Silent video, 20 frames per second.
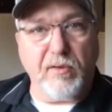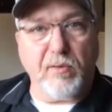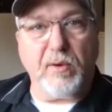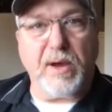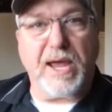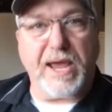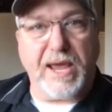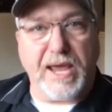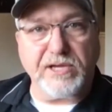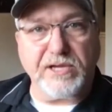
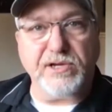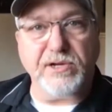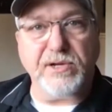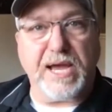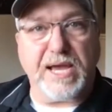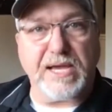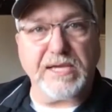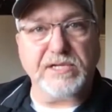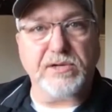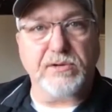way as you
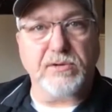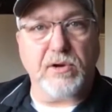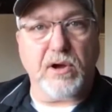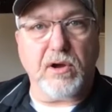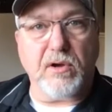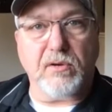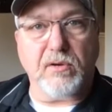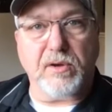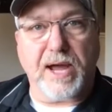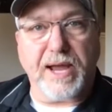guys
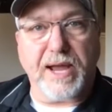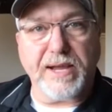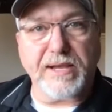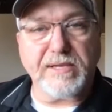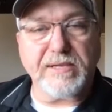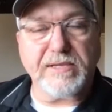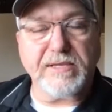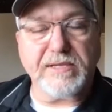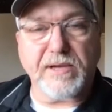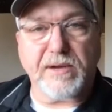grow, right?
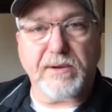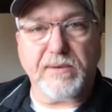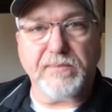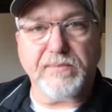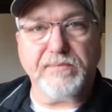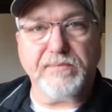So